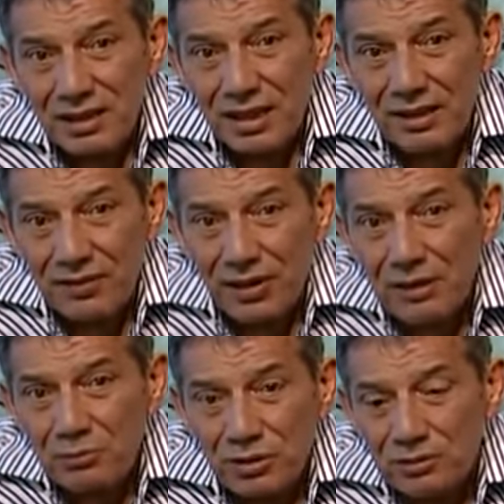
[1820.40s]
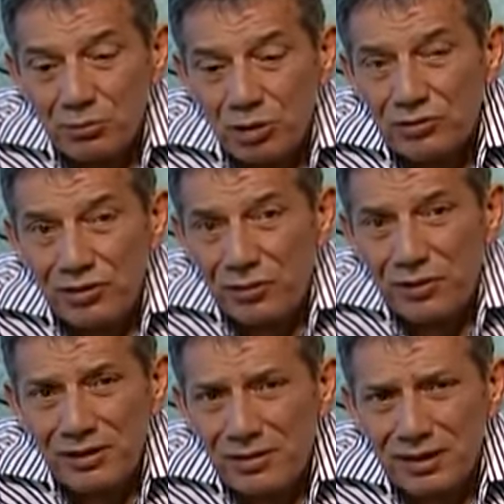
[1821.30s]
and that was the
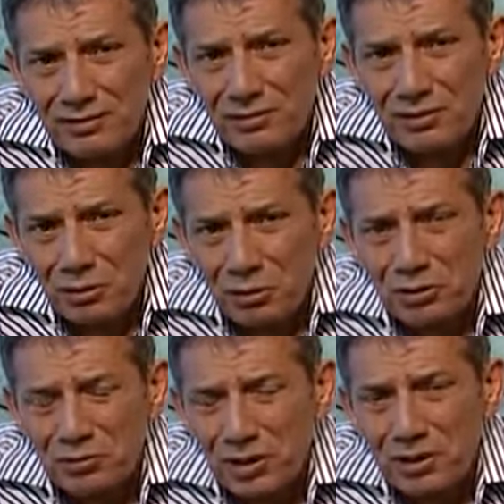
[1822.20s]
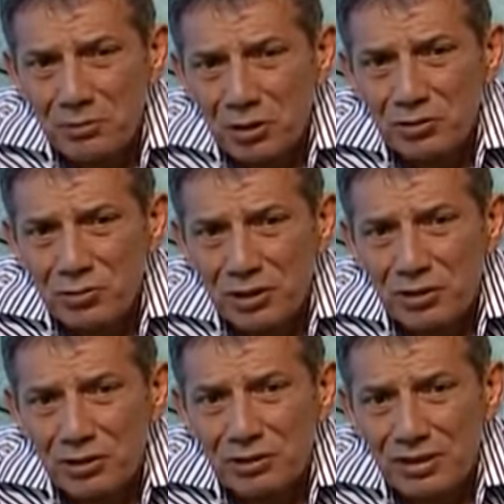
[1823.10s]
thing that hurt me the most
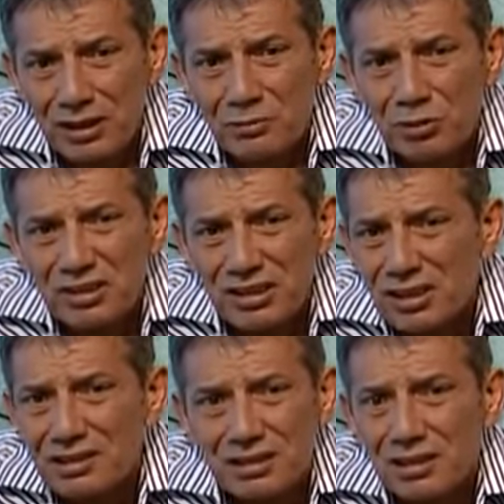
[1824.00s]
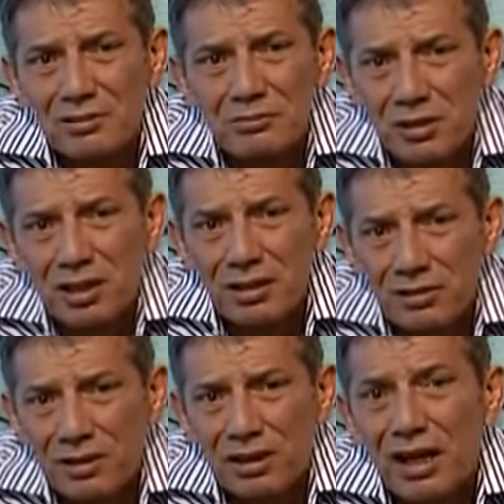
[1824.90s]
because I was guilty of many
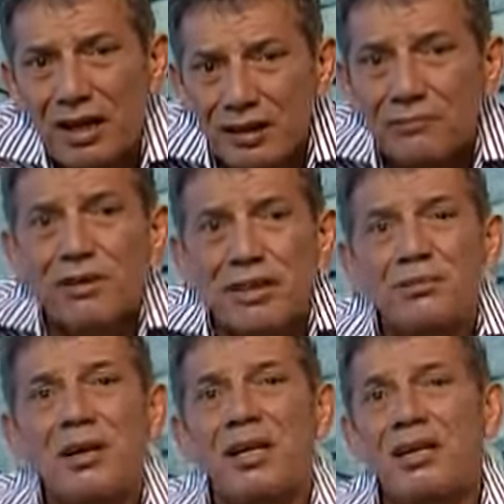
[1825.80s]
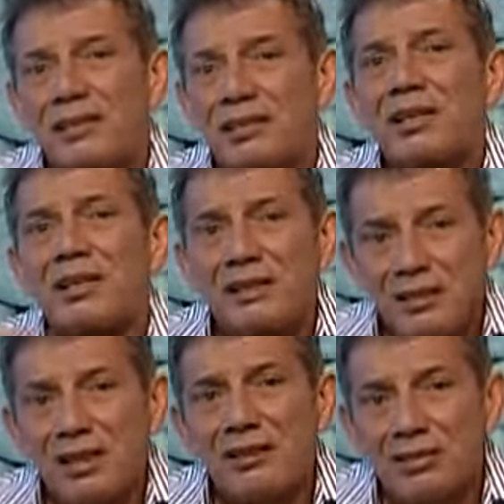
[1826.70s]
things. I raised my hands. I said,
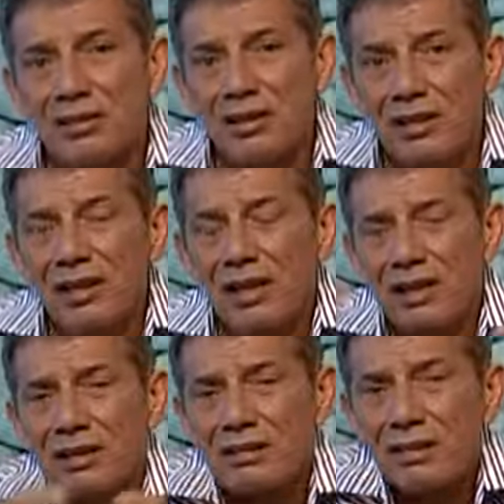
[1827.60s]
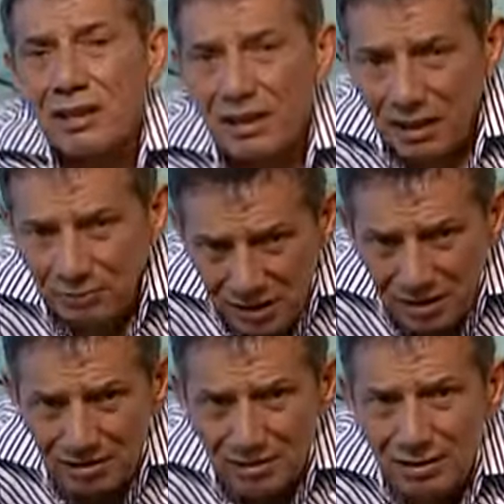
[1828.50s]
"Yes, I'm
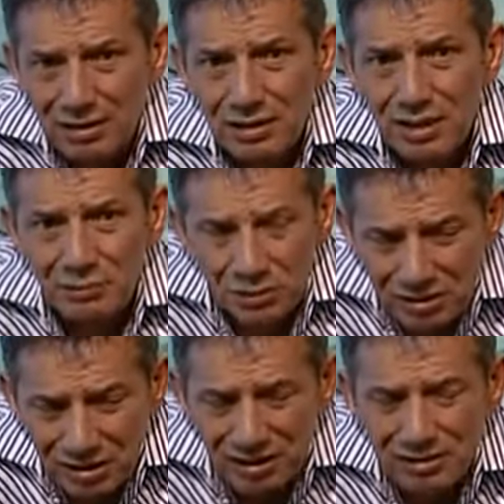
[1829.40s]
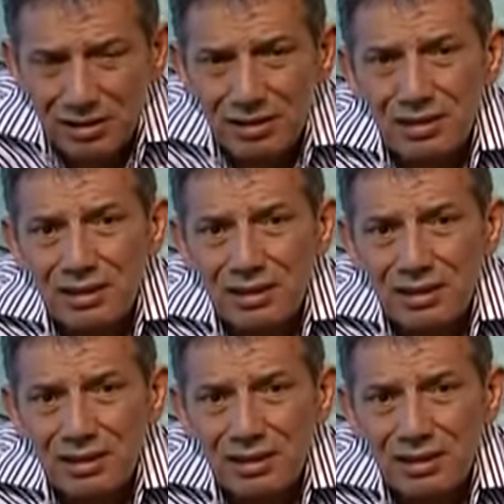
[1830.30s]
guilty. I was guilty.